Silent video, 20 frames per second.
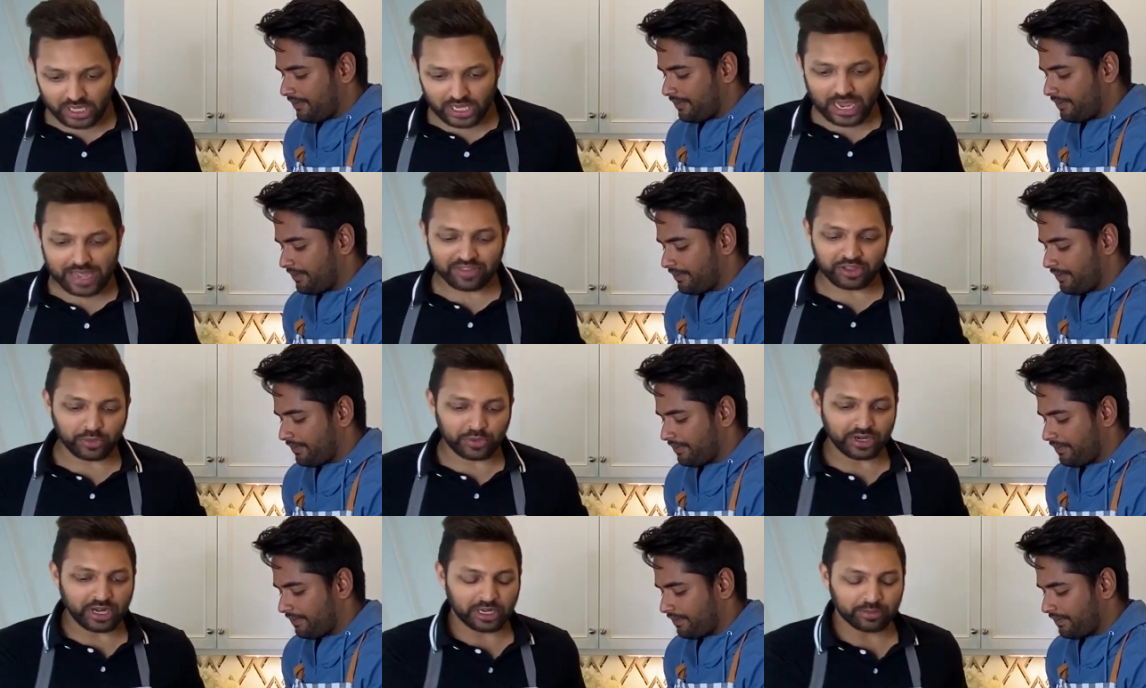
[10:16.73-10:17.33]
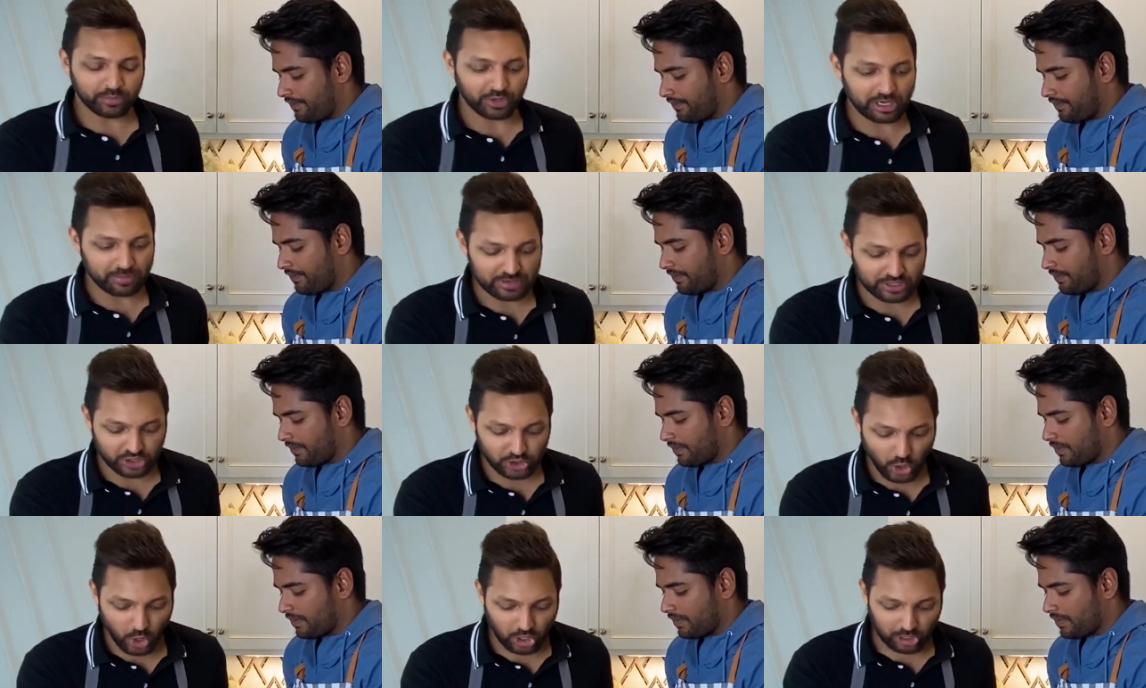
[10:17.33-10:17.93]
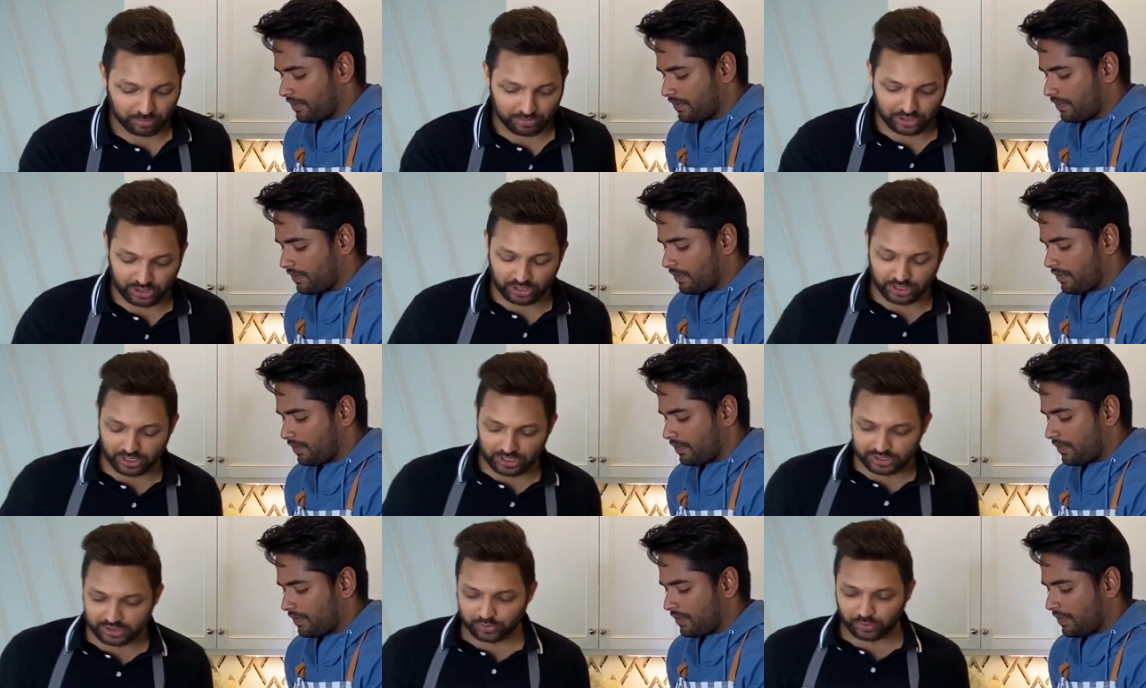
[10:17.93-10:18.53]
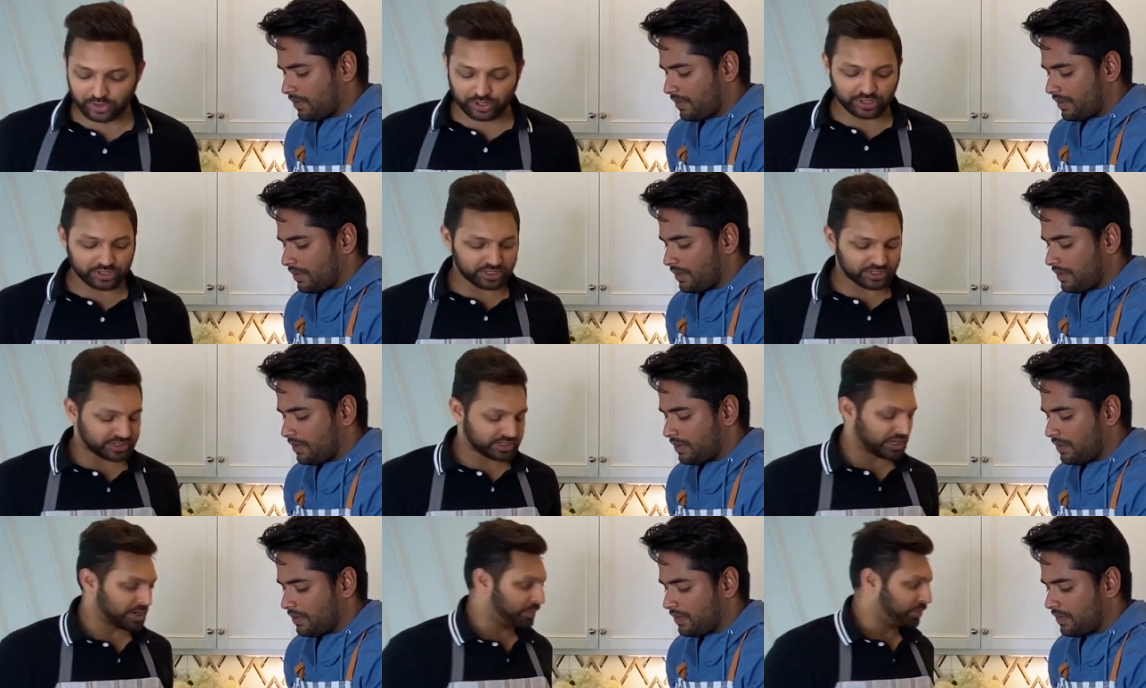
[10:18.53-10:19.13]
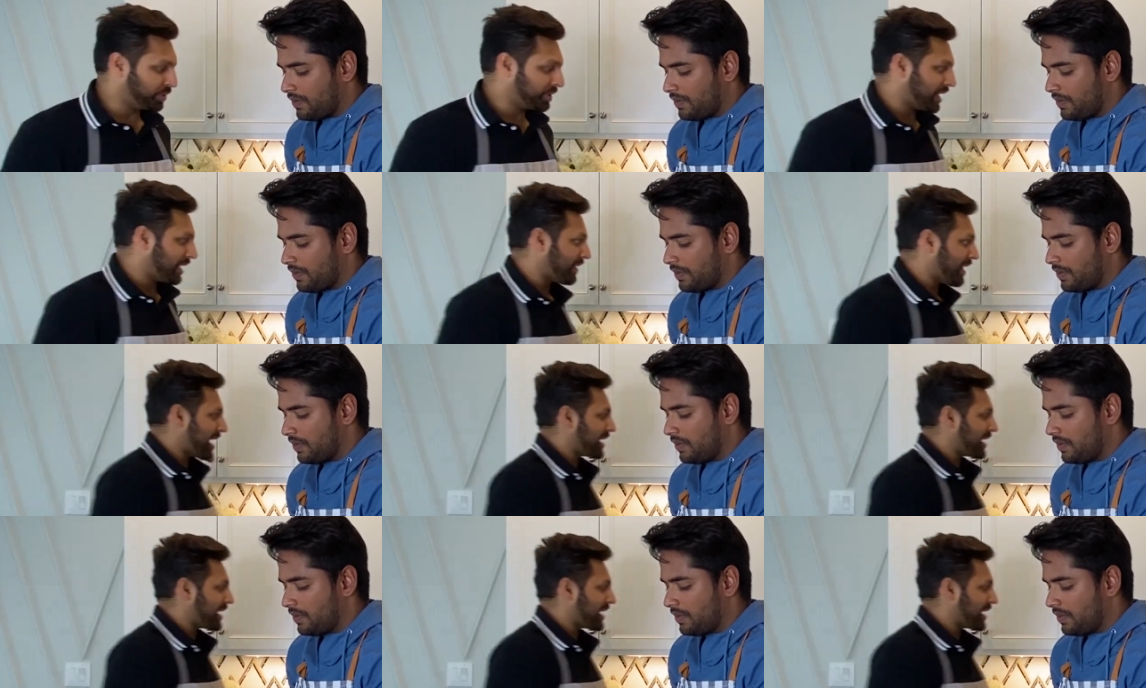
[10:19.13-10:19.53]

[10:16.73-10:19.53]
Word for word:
Speaker 1: Okay, I think we're done pretty much. Almost. We're just gonna put that